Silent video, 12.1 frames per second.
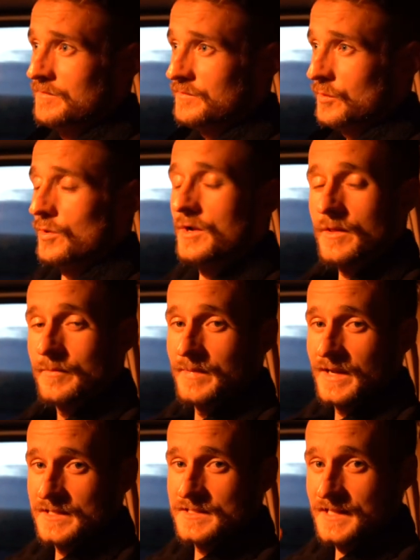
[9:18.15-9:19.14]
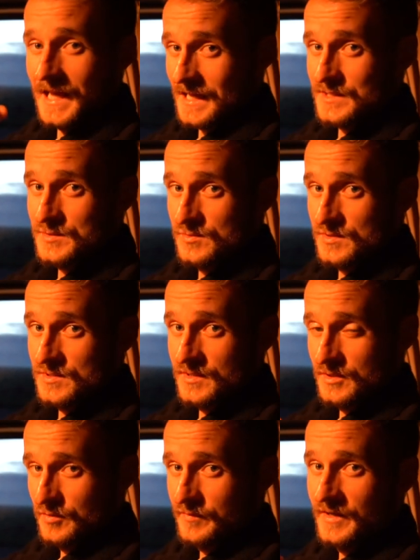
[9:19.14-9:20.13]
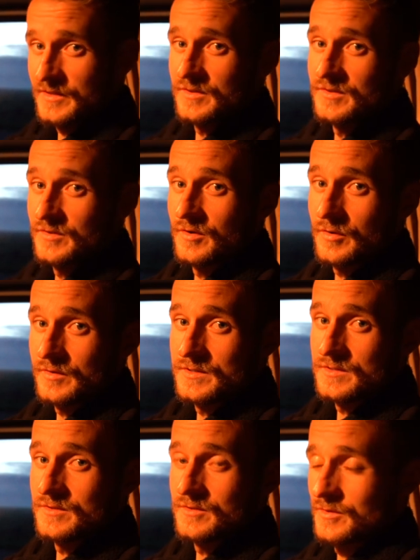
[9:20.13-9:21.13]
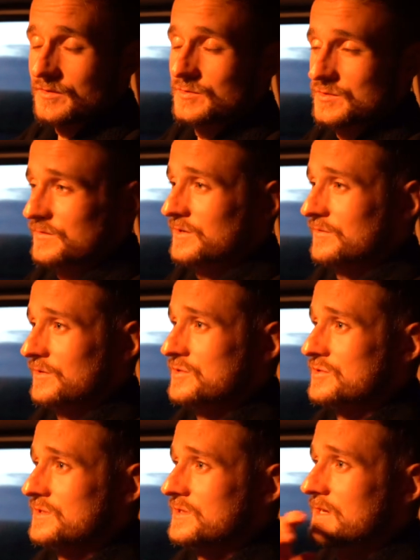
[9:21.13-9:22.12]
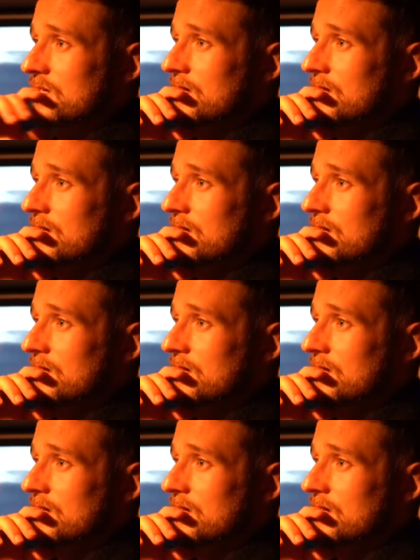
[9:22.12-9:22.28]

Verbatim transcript: for one of the best castles that you'll find in the East North Coast 500.